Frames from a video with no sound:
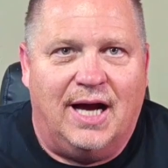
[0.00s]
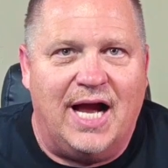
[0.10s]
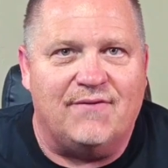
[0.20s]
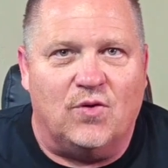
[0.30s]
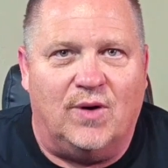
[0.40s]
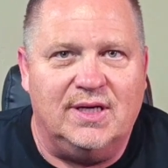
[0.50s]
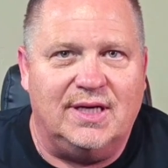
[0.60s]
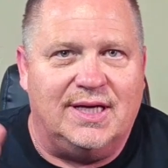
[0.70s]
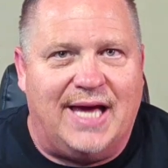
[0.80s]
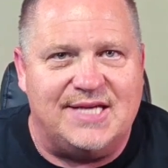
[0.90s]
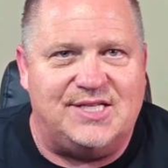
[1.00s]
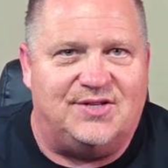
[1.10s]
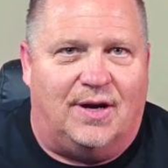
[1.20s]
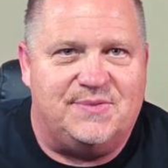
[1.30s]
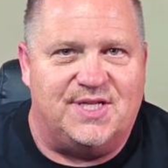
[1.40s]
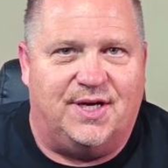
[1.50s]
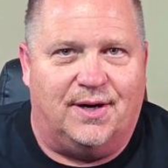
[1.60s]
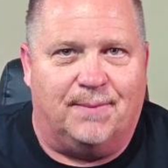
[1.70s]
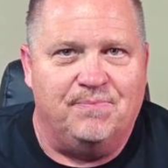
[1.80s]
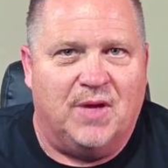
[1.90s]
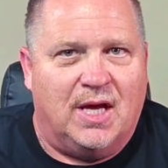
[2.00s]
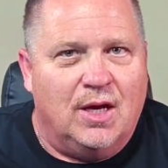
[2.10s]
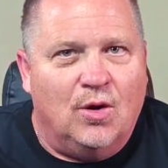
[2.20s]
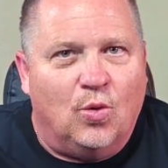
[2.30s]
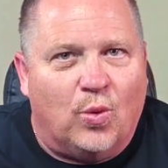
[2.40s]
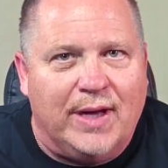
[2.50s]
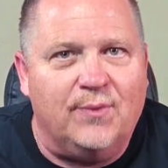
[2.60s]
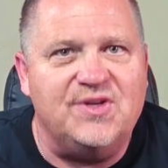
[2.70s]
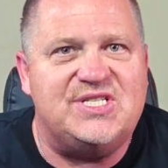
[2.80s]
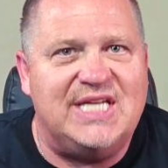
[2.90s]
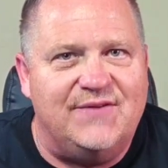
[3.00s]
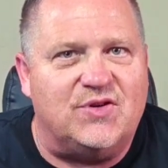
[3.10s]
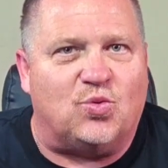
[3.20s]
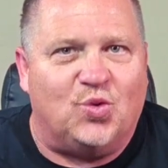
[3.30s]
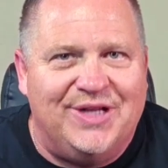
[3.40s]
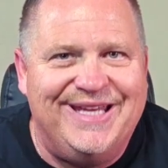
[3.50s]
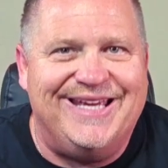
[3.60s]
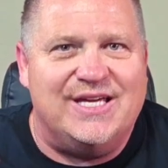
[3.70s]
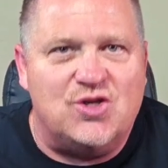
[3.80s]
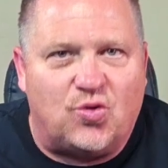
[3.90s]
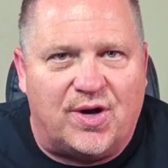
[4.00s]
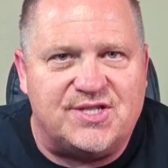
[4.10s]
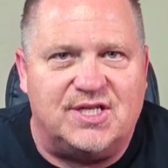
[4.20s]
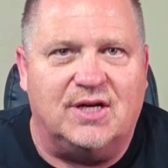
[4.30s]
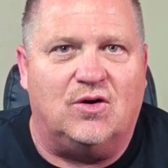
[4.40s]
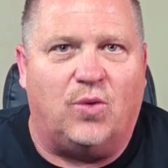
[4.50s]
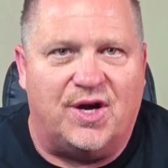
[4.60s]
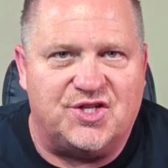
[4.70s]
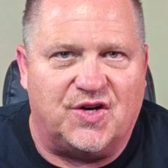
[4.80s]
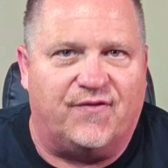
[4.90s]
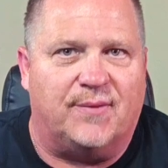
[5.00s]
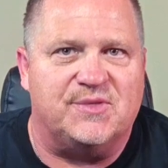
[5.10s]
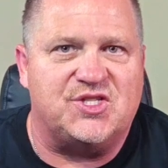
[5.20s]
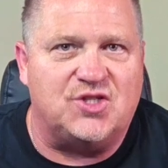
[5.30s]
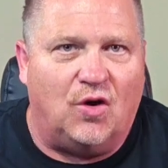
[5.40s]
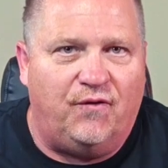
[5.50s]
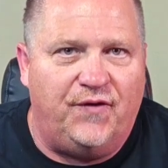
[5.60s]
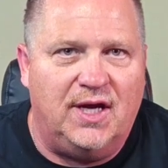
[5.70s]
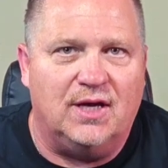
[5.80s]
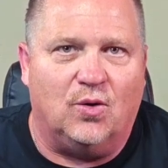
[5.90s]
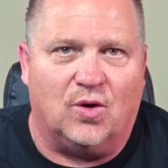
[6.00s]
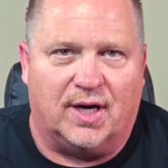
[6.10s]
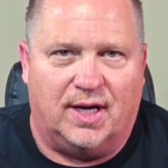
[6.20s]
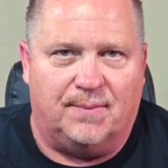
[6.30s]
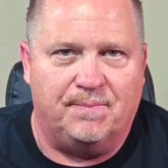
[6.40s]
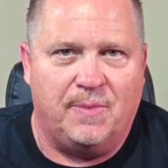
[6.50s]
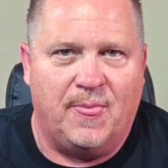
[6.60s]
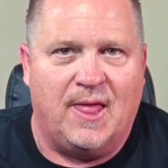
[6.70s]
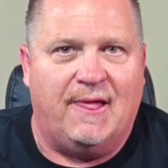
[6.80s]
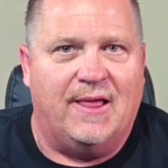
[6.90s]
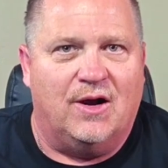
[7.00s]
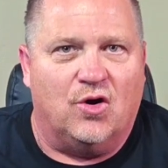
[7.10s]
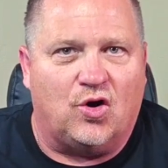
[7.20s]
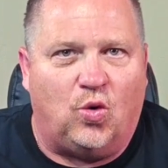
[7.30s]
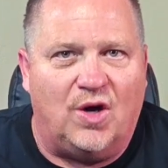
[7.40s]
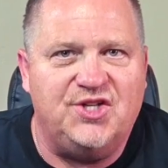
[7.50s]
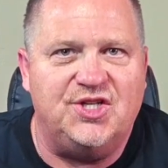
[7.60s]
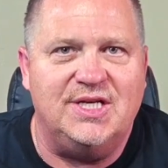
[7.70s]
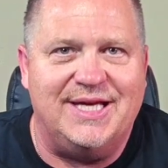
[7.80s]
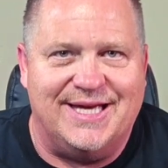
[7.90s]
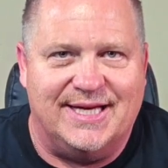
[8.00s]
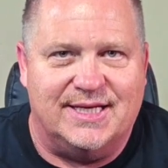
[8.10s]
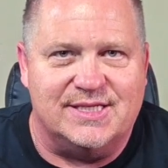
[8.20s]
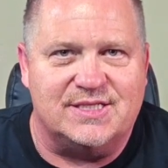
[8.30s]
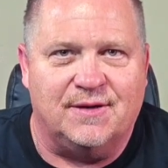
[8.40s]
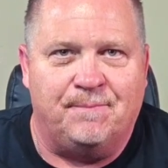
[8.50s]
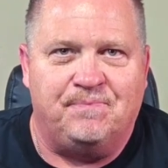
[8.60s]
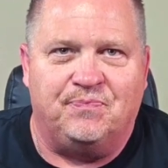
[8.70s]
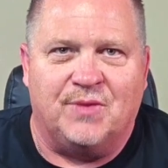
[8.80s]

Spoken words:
Hi everyone, Casey Thompson here. We received a really interesting question from Sophie in Oregon. Her question is